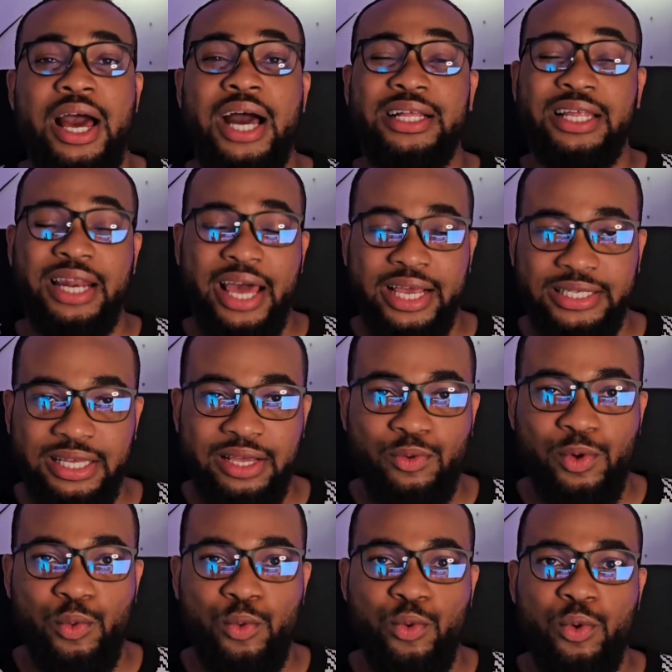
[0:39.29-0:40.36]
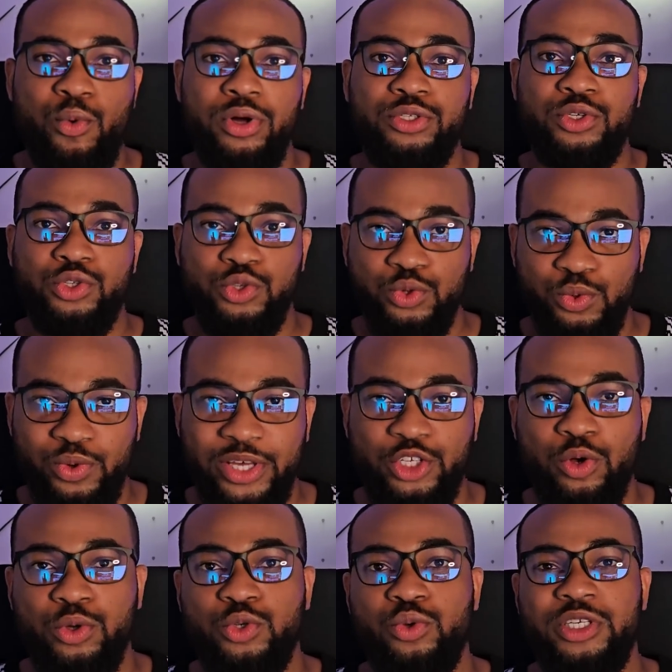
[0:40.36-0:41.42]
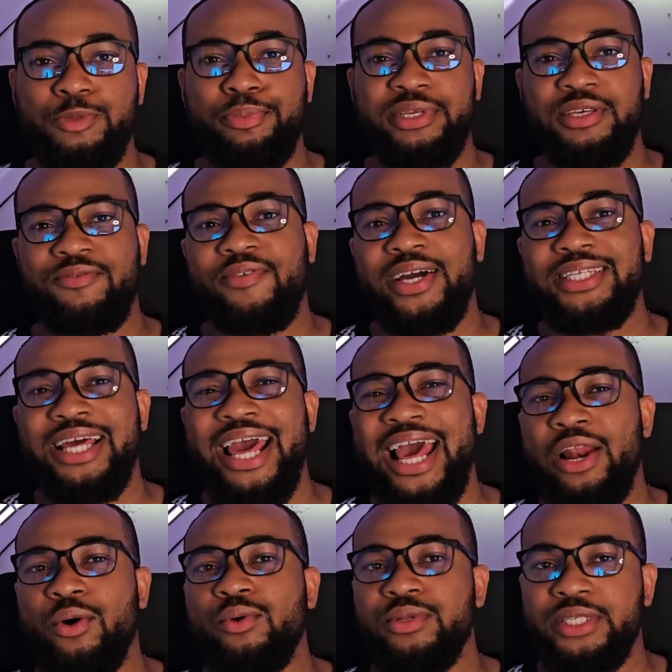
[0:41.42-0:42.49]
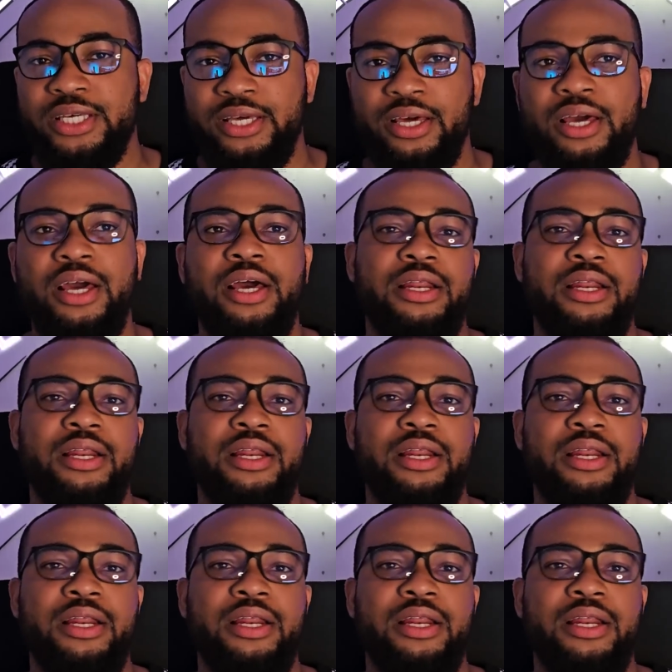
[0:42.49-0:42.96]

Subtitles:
And the next thing we want to do is also specify the LOD.